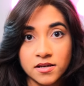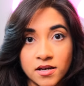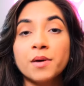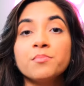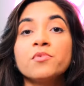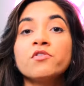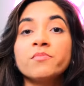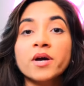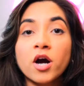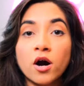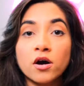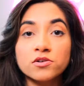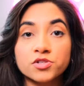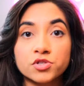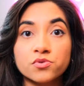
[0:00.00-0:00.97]
And movement
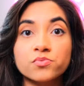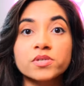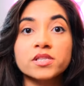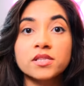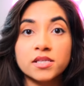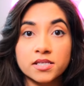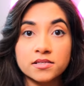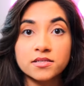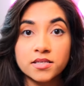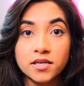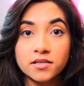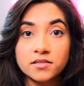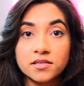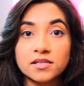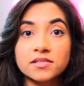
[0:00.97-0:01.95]
also
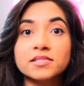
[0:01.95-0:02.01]
releases